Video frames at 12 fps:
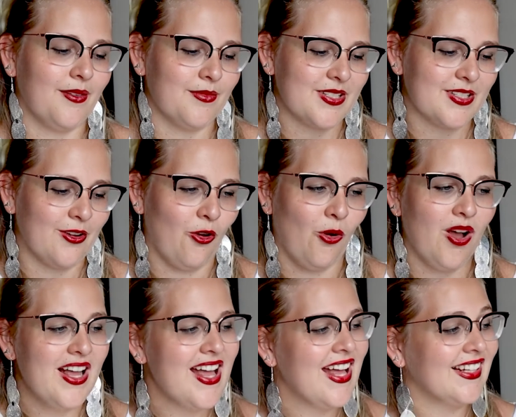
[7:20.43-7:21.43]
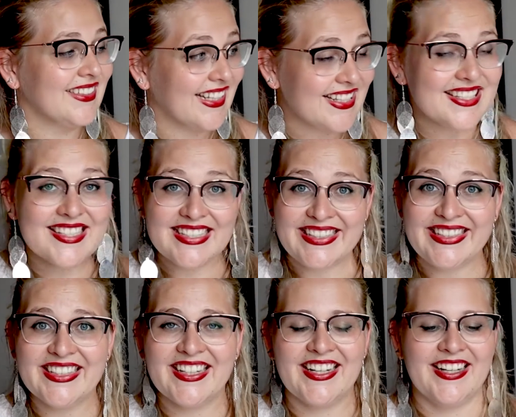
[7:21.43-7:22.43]
So let's
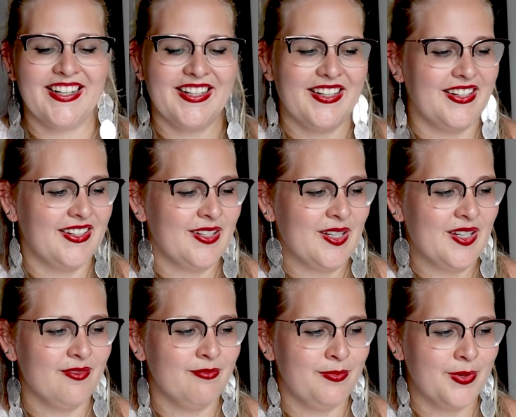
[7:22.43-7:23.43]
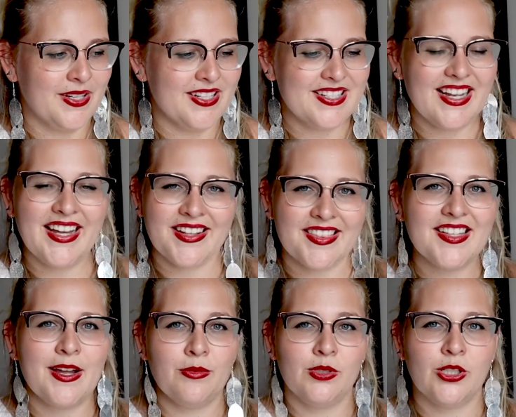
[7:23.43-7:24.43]
see. But I
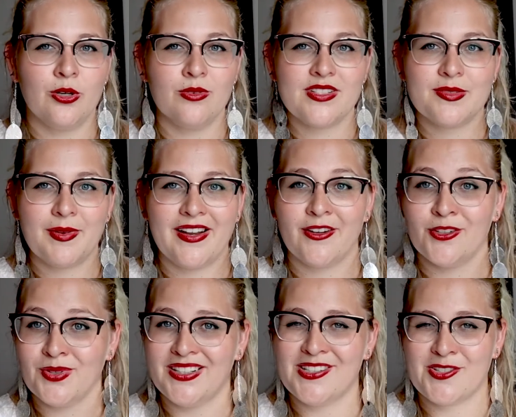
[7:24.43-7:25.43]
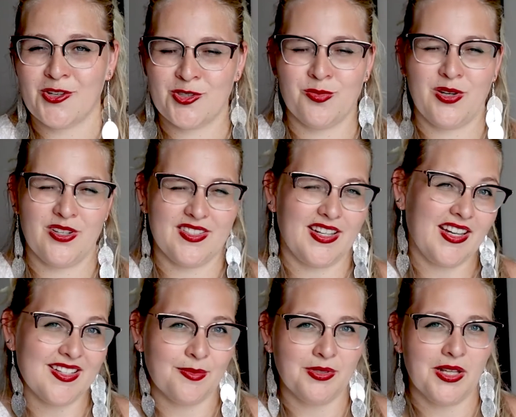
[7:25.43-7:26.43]
think I will go with Spying on Whales also because I can
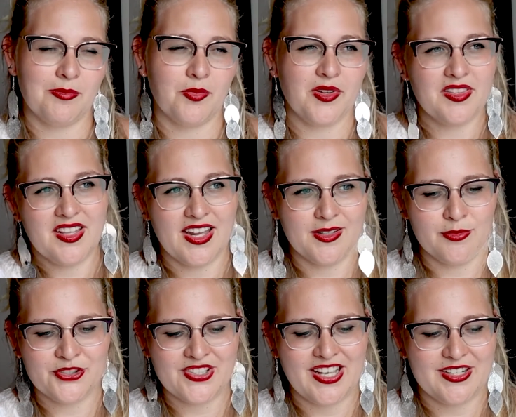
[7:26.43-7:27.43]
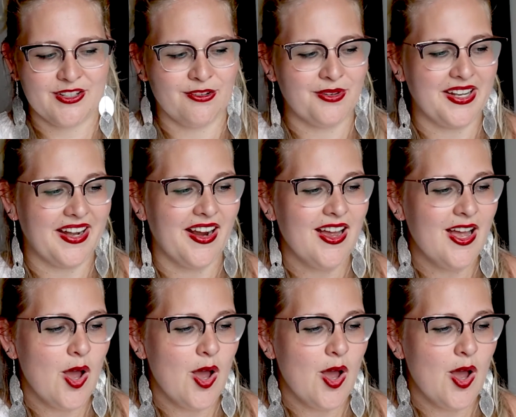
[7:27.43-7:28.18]
double up with the animals category.